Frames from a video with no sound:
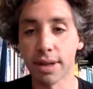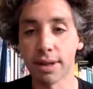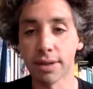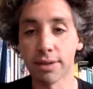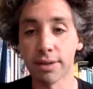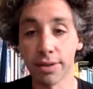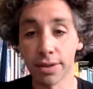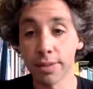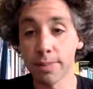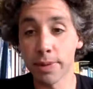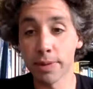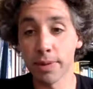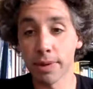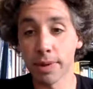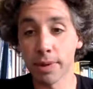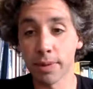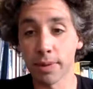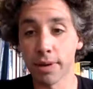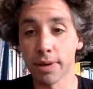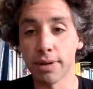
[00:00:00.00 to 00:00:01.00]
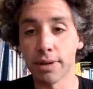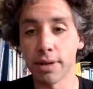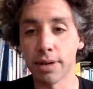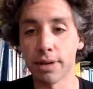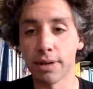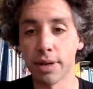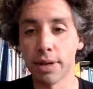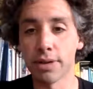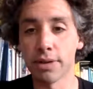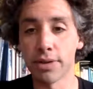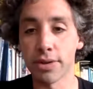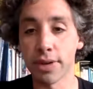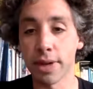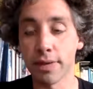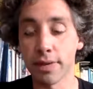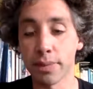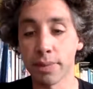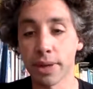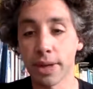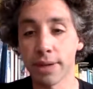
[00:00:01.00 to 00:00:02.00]
then you should be really worried, and
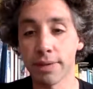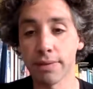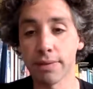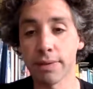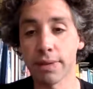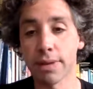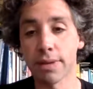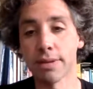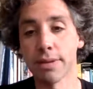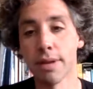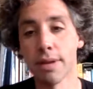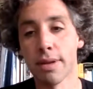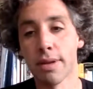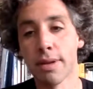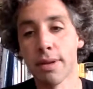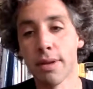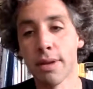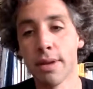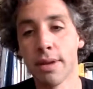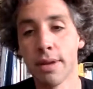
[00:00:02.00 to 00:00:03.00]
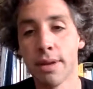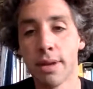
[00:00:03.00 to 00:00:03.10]
you should have a plan for this.